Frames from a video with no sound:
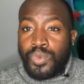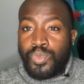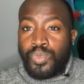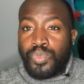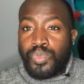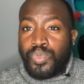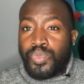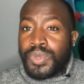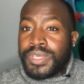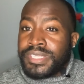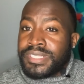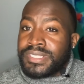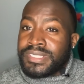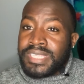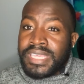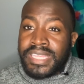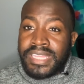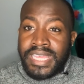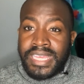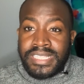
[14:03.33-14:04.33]
we
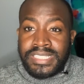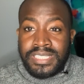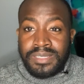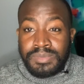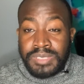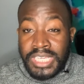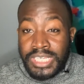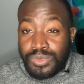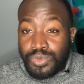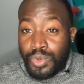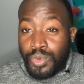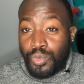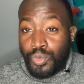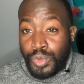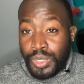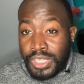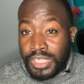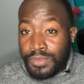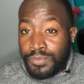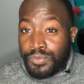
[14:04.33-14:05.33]
see that sometimes we're
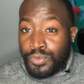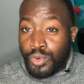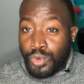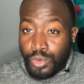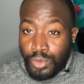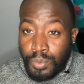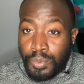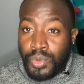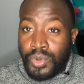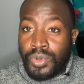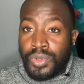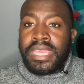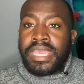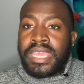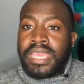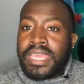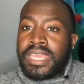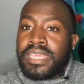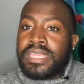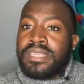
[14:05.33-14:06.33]
really vulnerable.
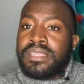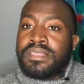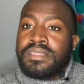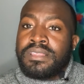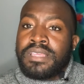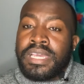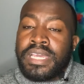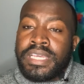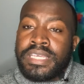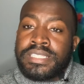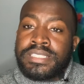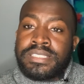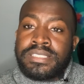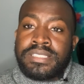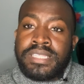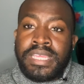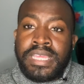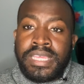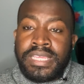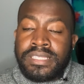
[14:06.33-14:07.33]
He does
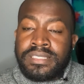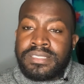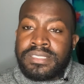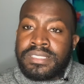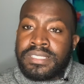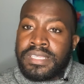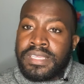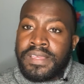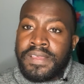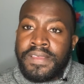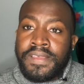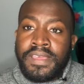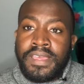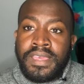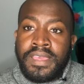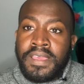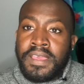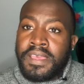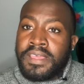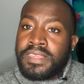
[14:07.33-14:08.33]
things
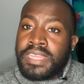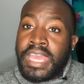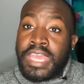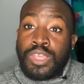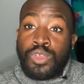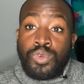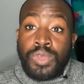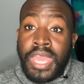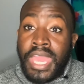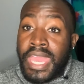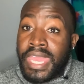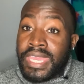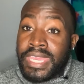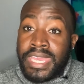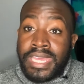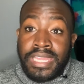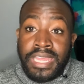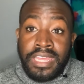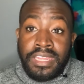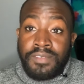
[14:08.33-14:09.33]
that you can't
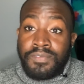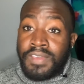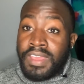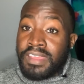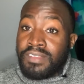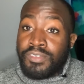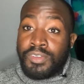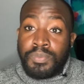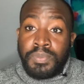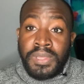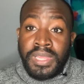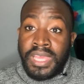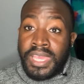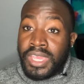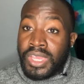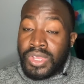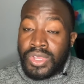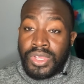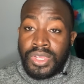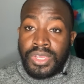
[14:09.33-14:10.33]
get out of every
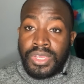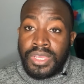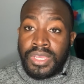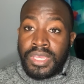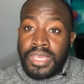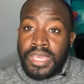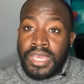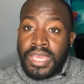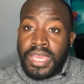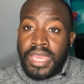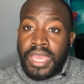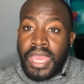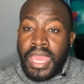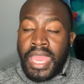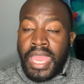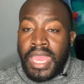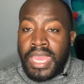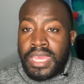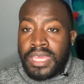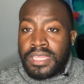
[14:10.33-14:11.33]
player.
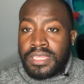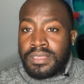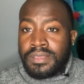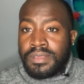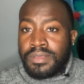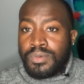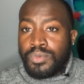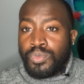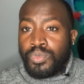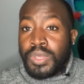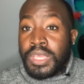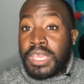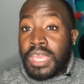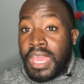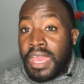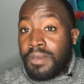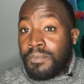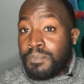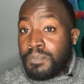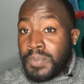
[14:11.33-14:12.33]
And we
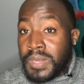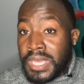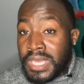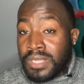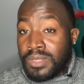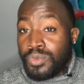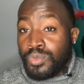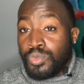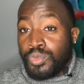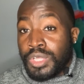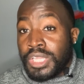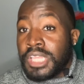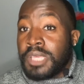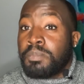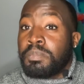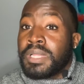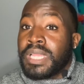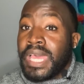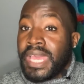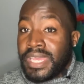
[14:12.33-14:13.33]
have been really
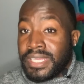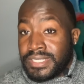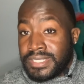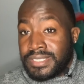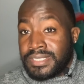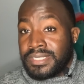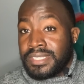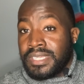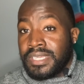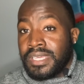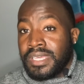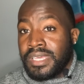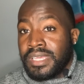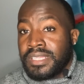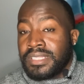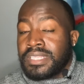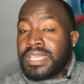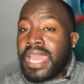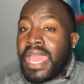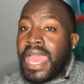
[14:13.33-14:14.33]
blessed
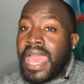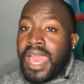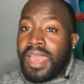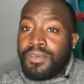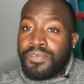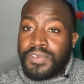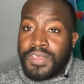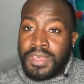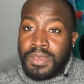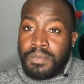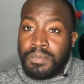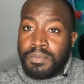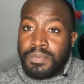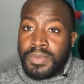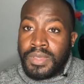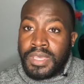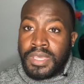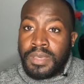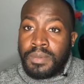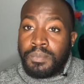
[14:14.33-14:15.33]
to have him
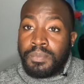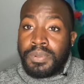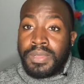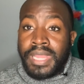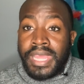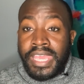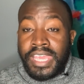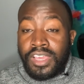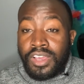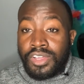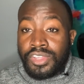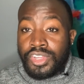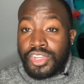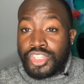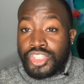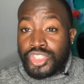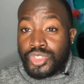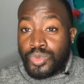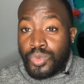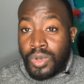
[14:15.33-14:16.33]
playing on
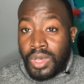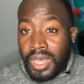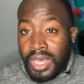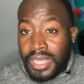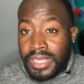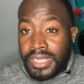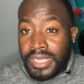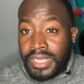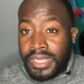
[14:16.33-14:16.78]
our squad